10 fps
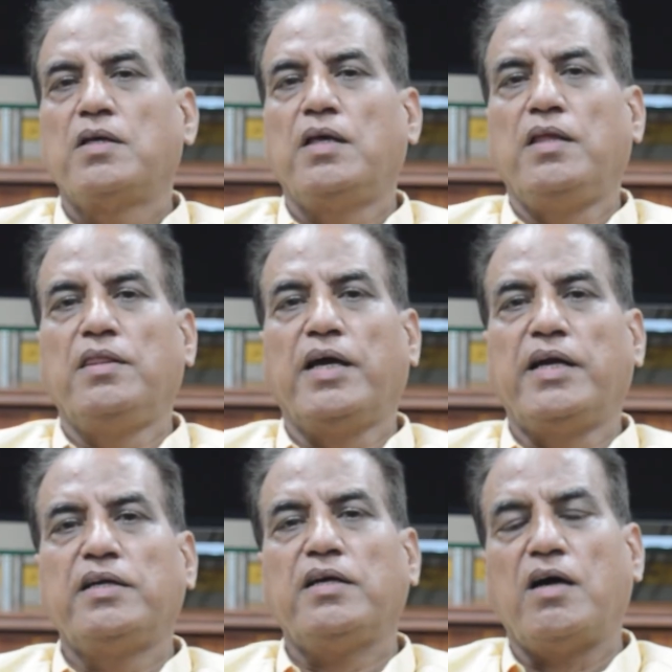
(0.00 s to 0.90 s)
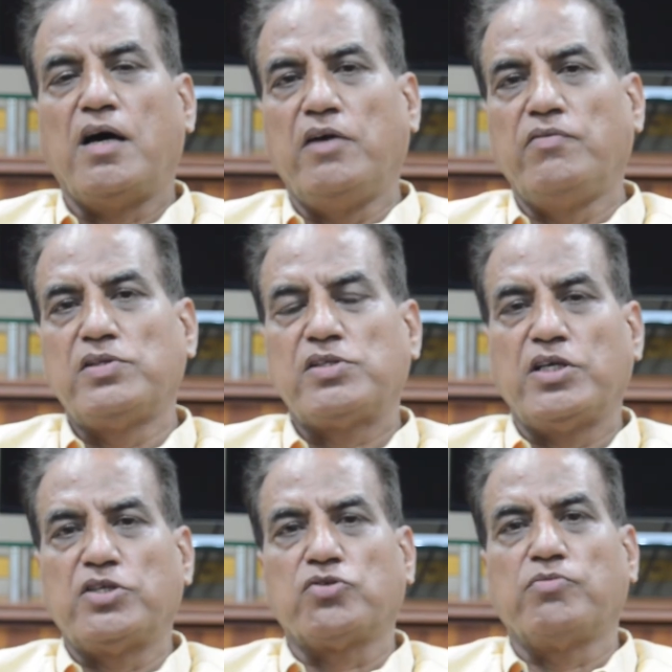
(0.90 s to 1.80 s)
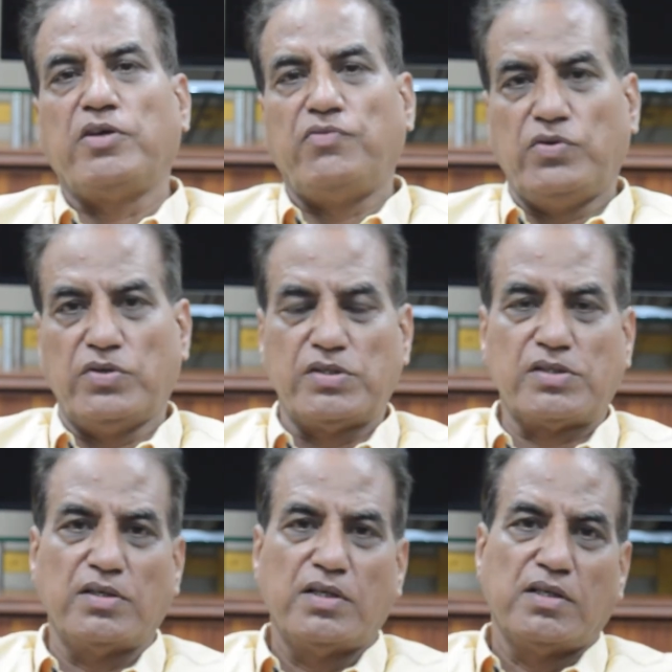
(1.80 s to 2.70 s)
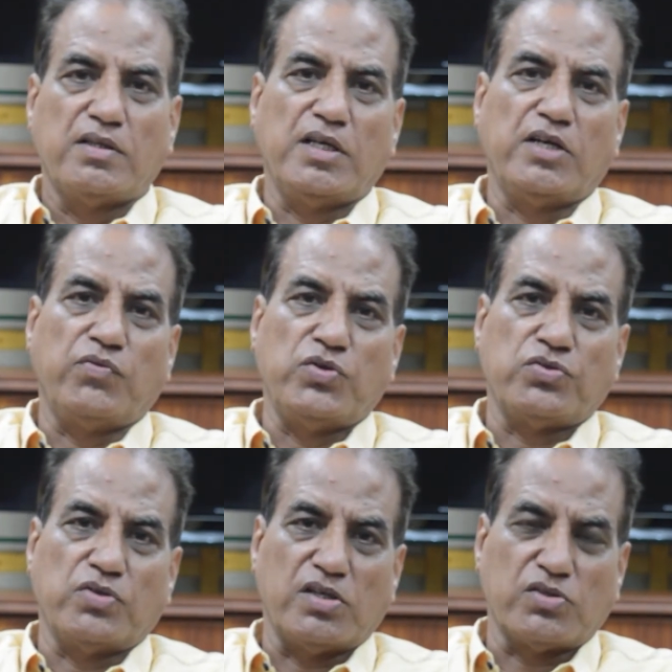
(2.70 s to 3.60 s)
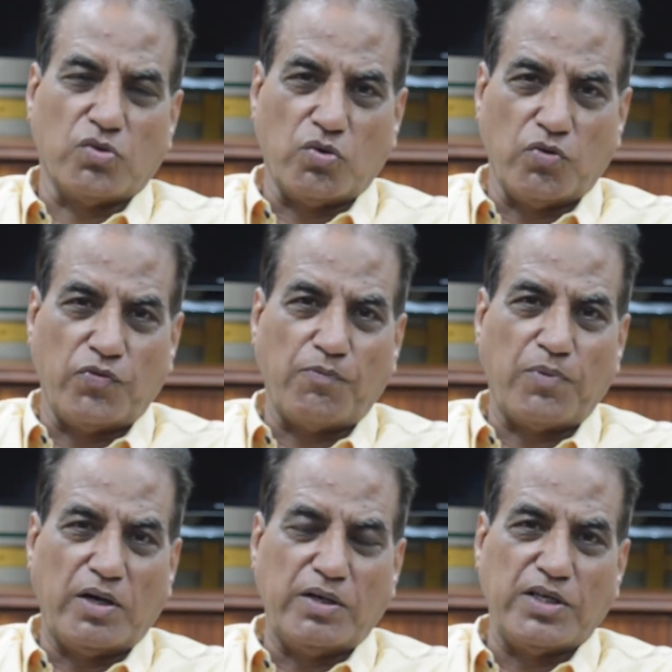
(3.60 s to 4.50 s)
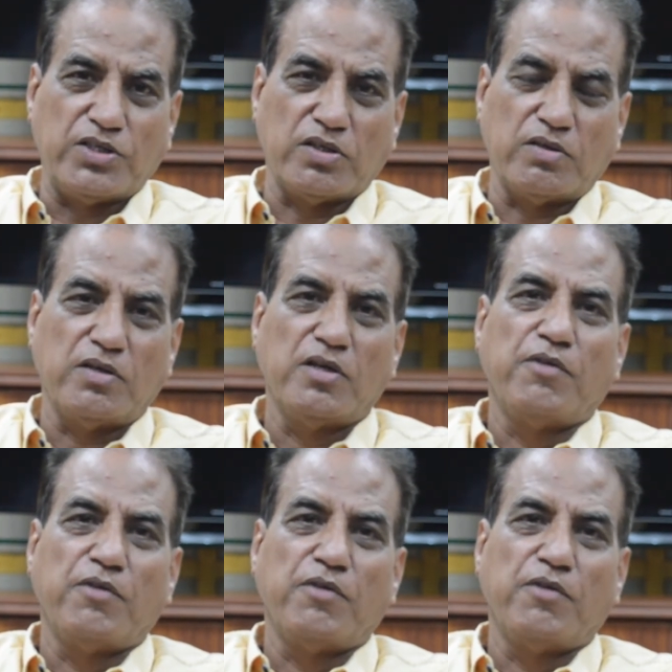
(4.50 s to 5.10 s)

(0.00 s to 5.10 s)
In the end, I will say to my viewers that we should also go for plantation,